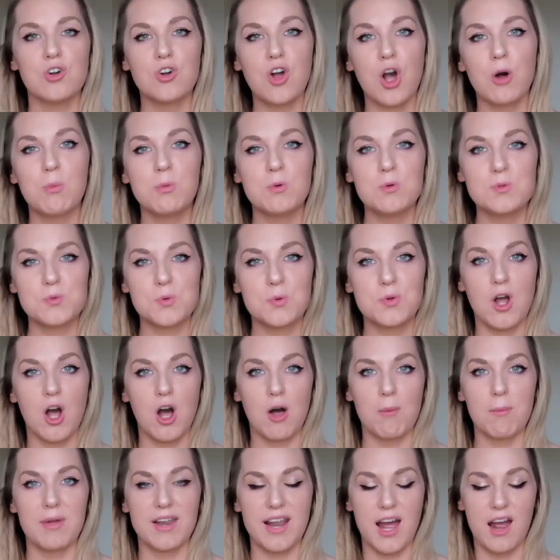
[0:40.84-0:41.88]
So couples would
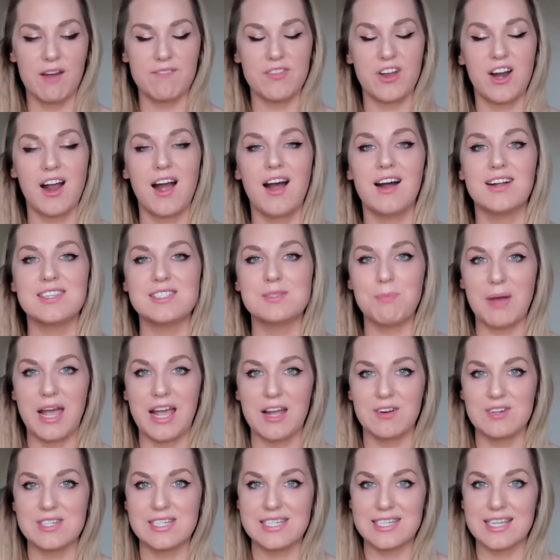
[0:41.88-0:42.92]
come and have their hands
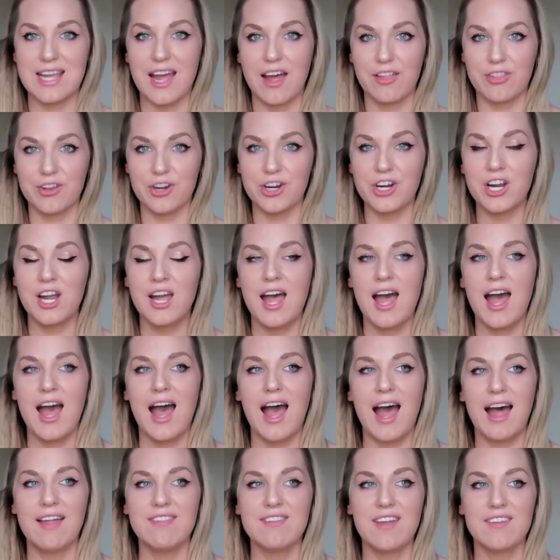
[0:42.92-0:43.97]
bound together,
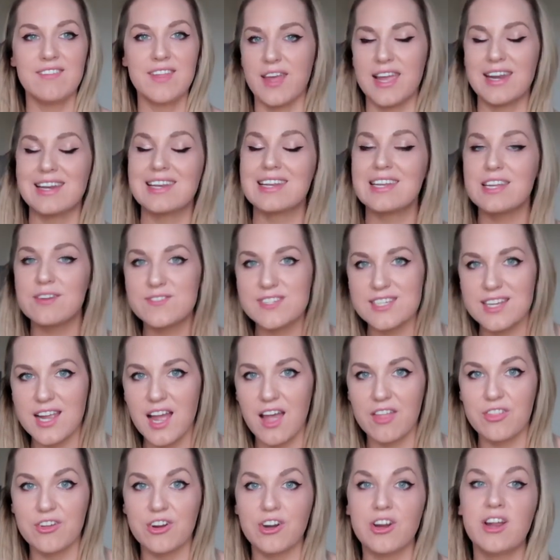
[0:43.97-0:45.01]
and then they'd live
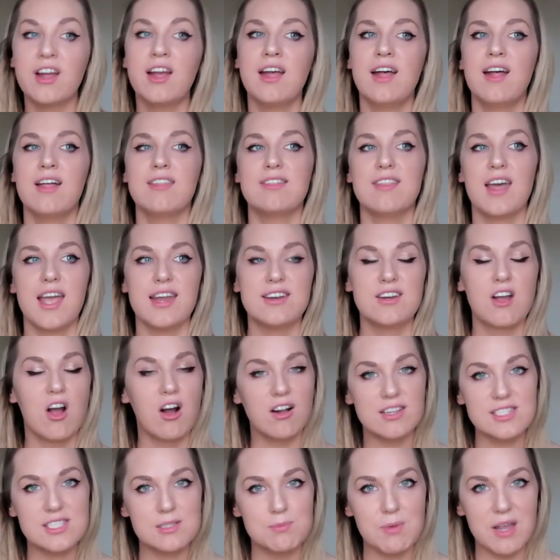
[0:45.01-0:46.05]
together, they'd
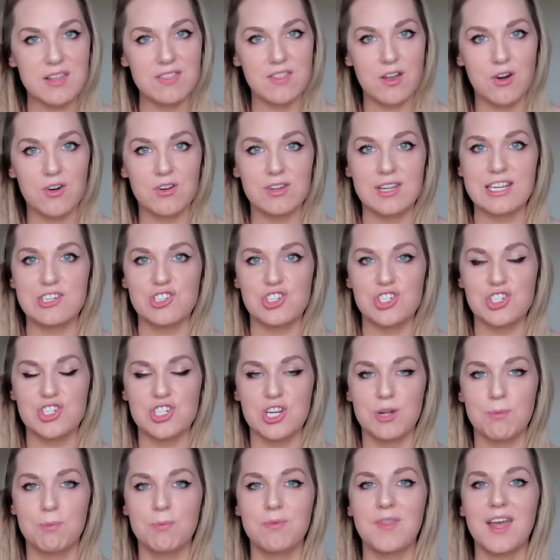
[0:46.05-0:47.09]
consummate their
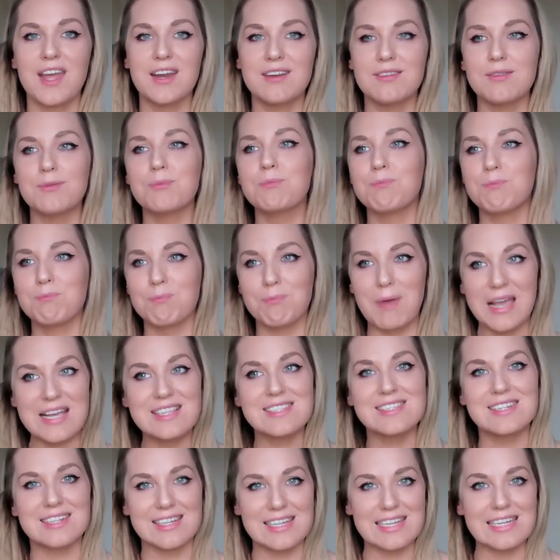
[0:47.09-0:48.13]
relationship, they'd
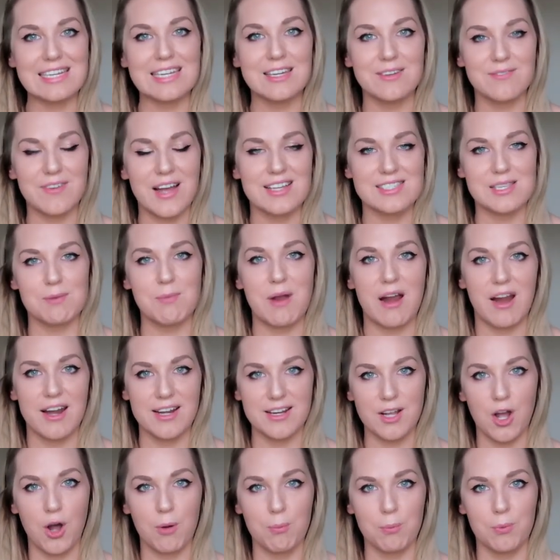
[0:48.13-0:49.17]
basically live as a
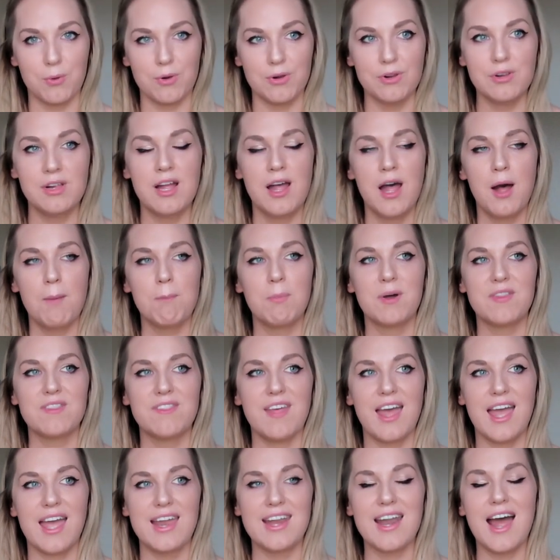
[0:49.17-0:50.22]
married couple, but
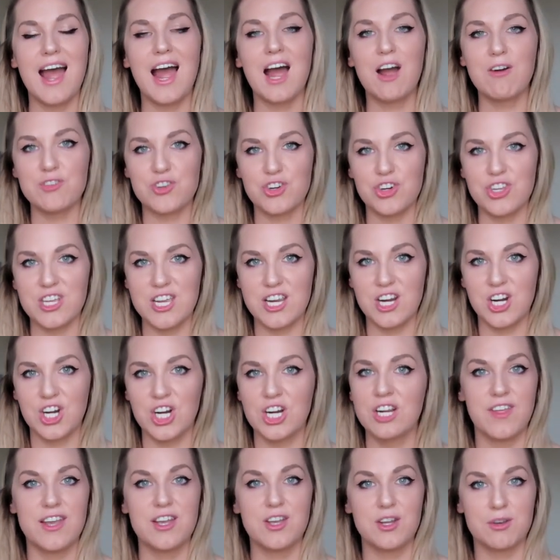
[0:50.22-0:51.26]
then after a
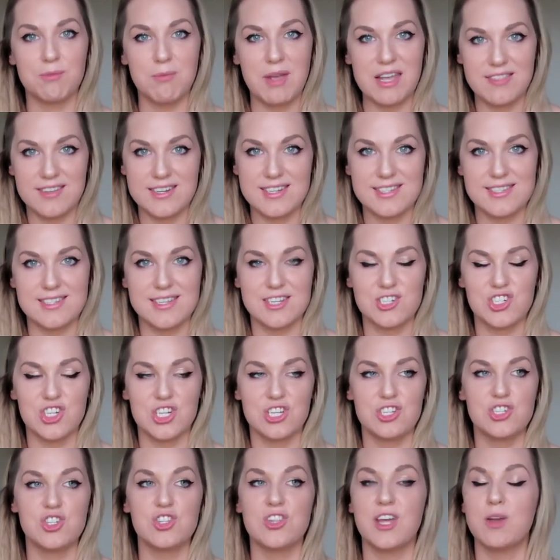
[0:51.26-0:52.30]
year they could make the
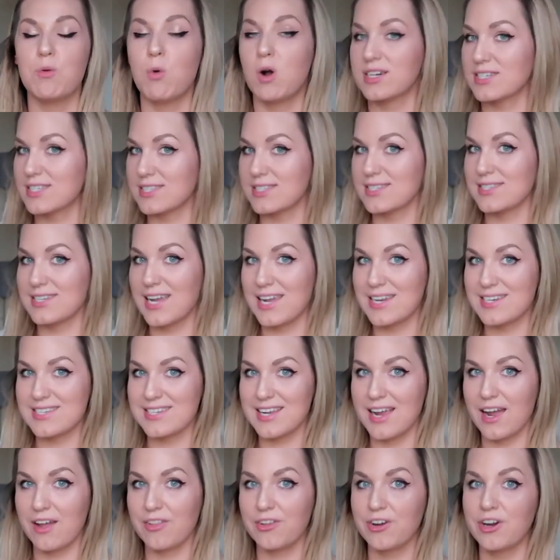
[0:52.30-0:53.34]
decision, do they want to stay
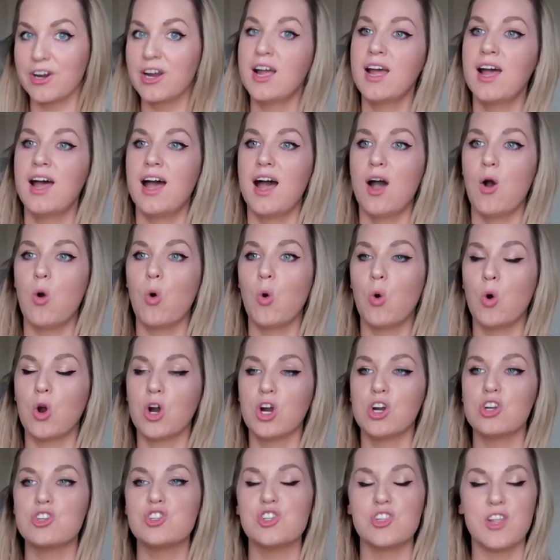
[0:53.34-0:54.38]
together
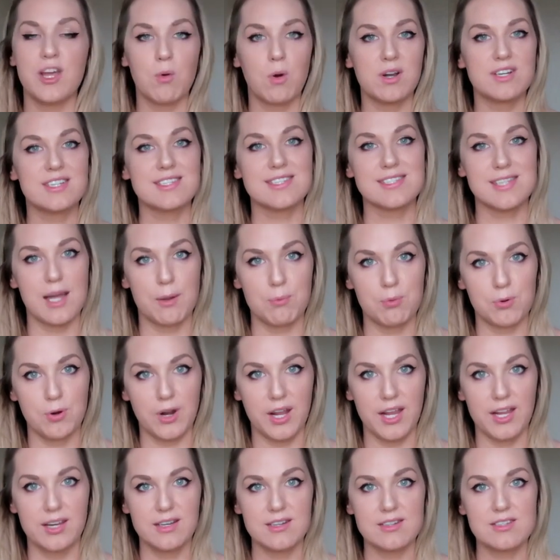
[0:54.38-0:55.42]
or do they want to
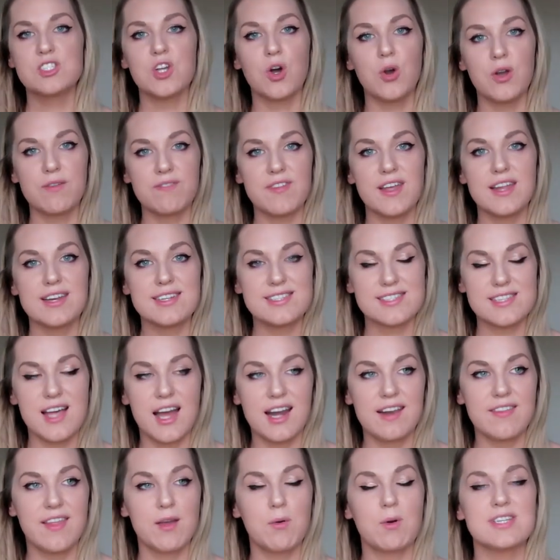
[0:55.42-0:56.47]
separate? So if they
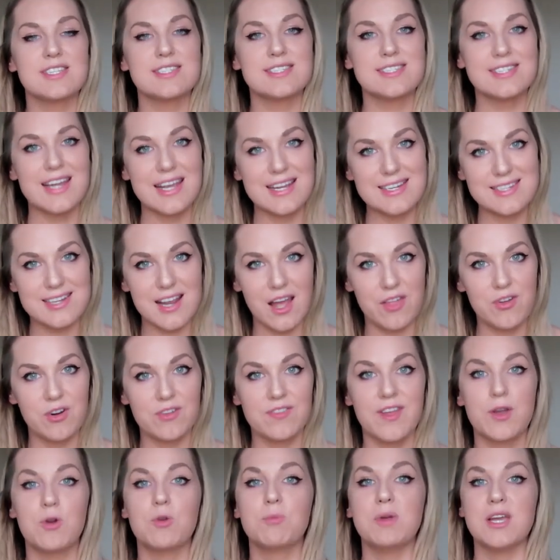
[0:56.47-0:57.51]
decided they want to stay
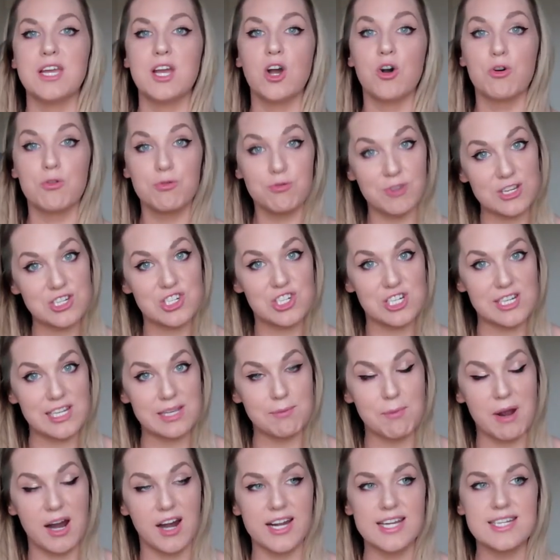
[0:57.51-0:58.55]
together, they would be
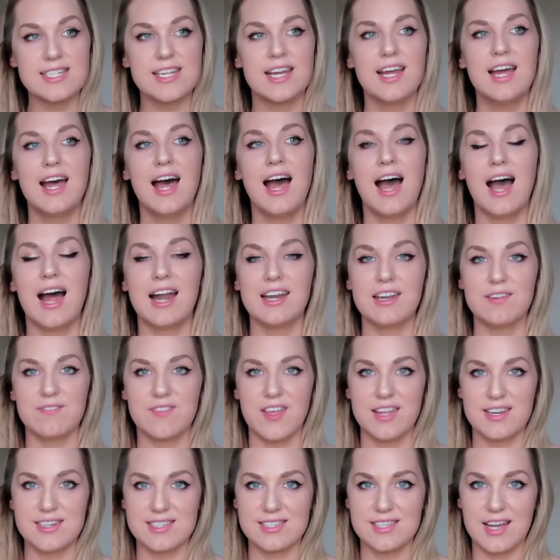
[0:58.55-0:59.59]
officially married, and if
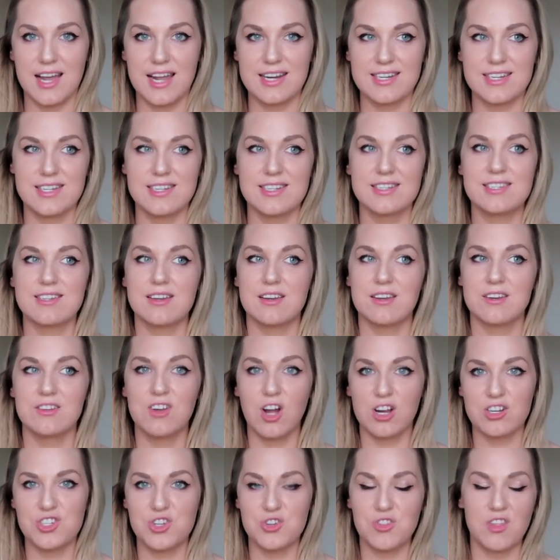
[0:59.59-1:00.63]
they decided
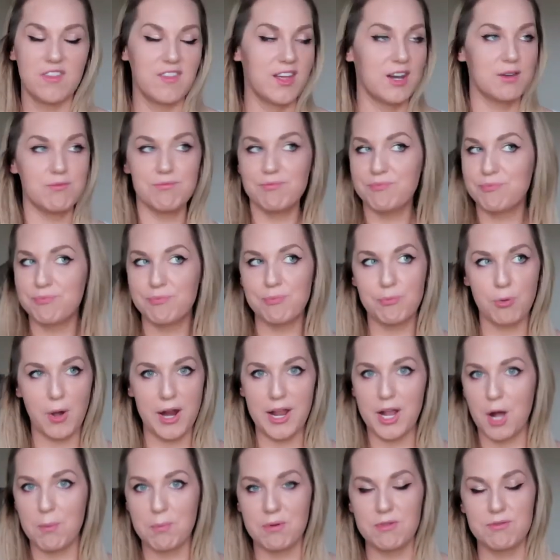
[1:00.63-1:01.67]
not to, then they'd
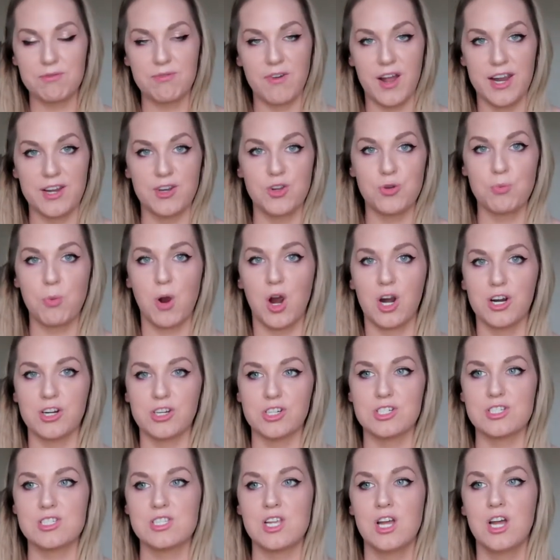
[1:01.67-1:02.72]
break up and find new
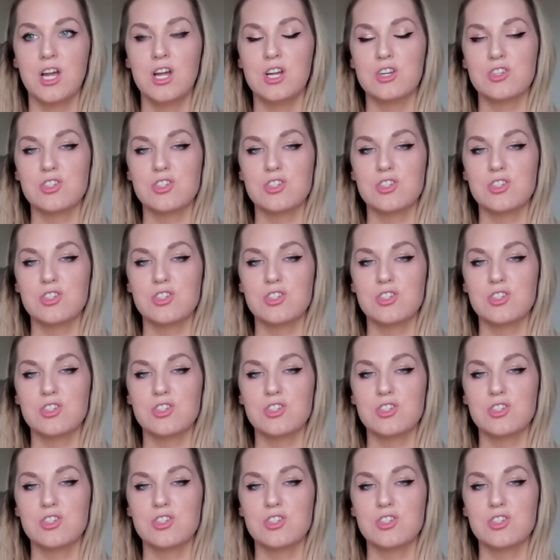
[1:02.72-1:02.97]
partners.